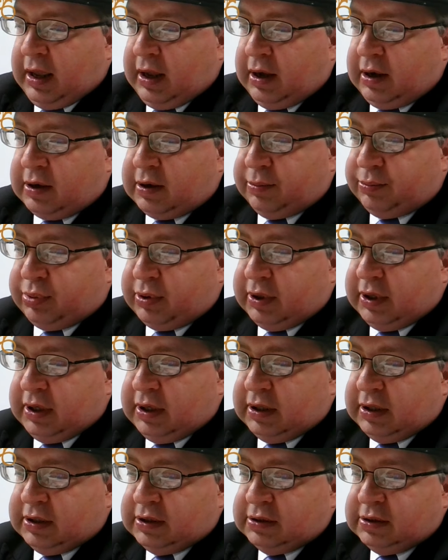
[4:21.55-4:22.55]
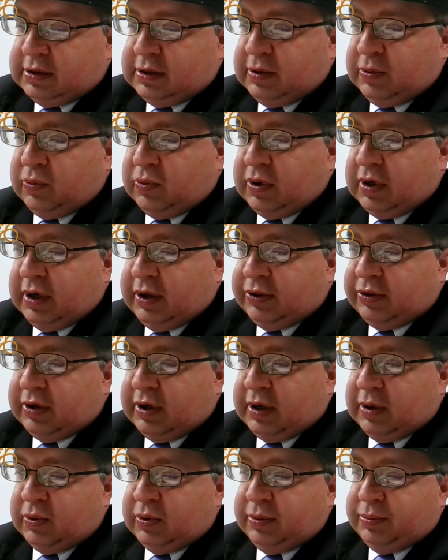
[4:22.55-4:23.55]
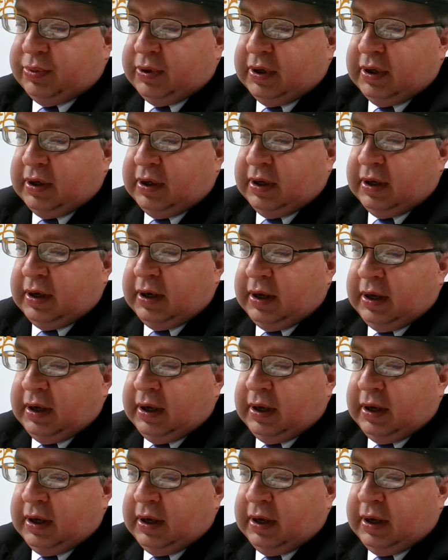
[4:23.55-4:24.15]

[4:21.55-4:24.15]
a complete list of what I thought would be